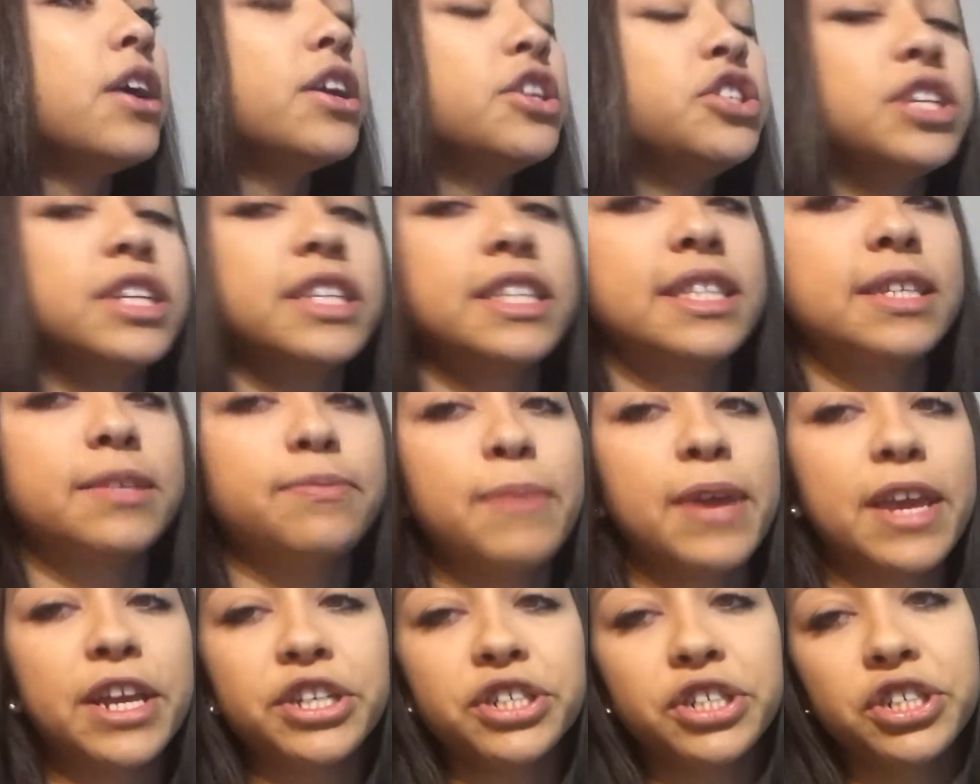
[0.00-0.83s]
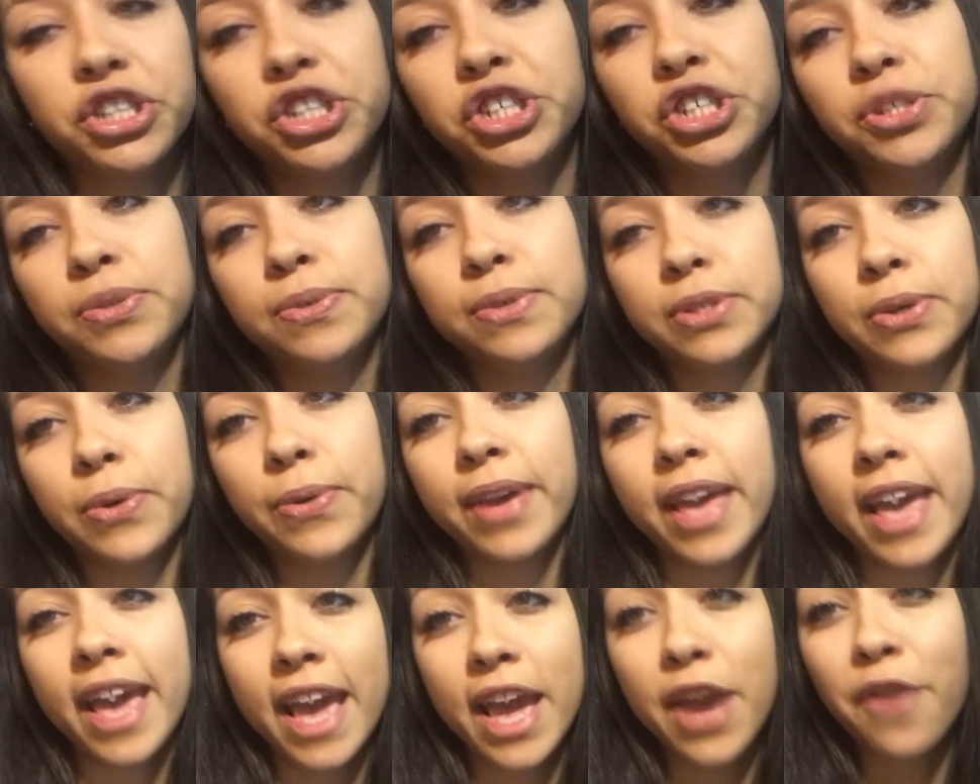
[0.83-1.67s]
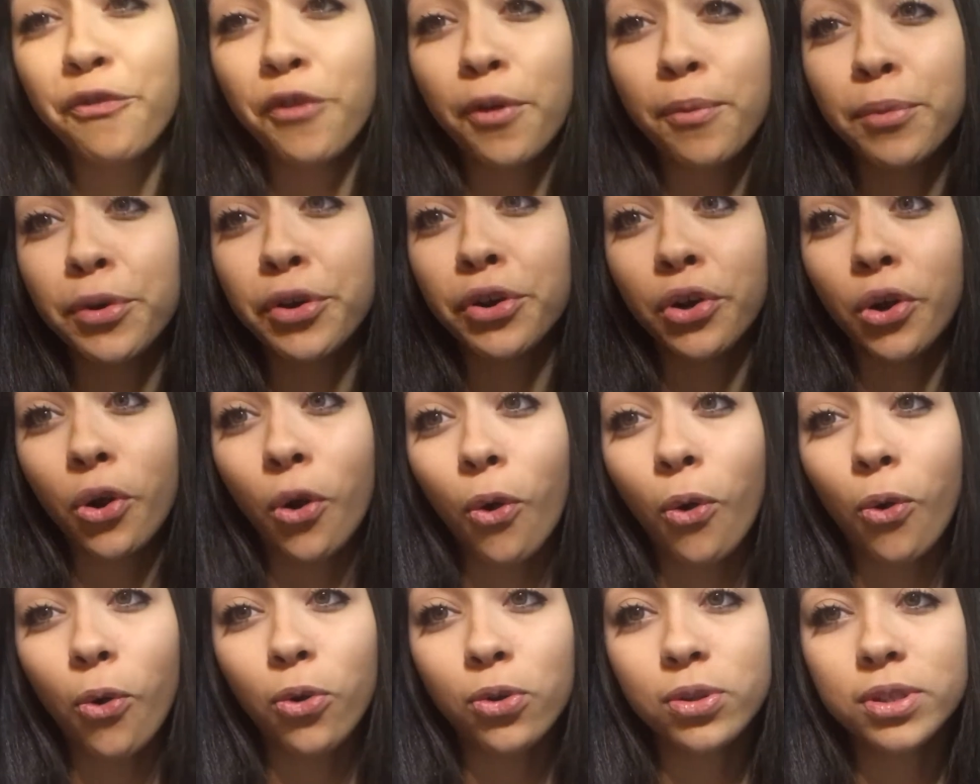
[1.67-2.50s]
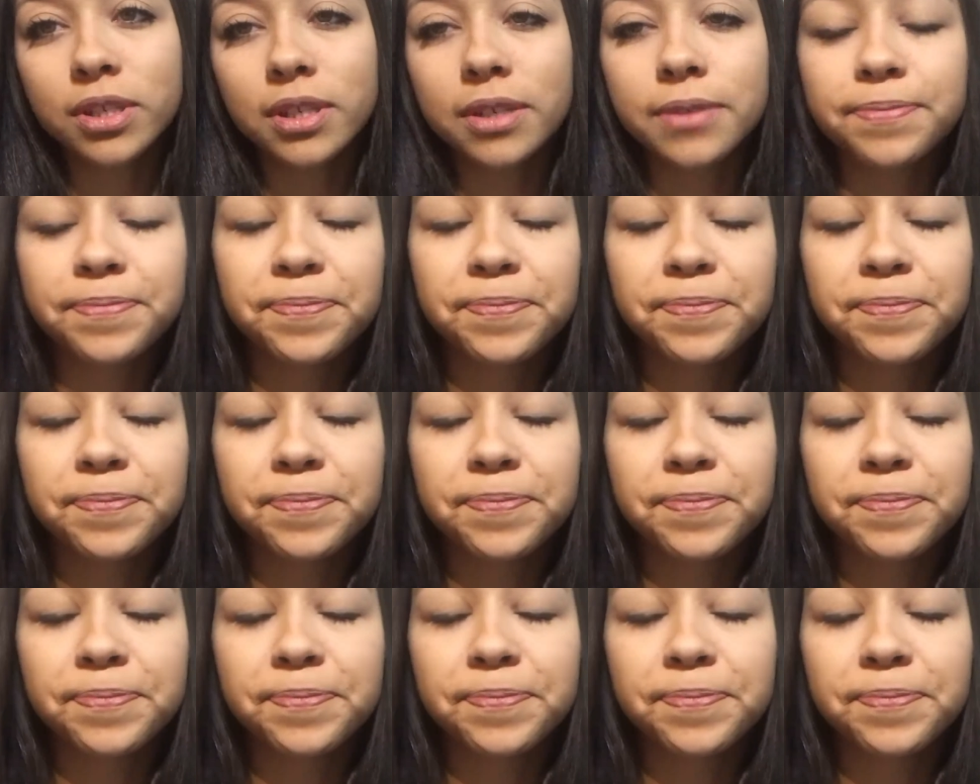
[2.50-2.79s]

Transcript: just to make sure she was okay from her cold.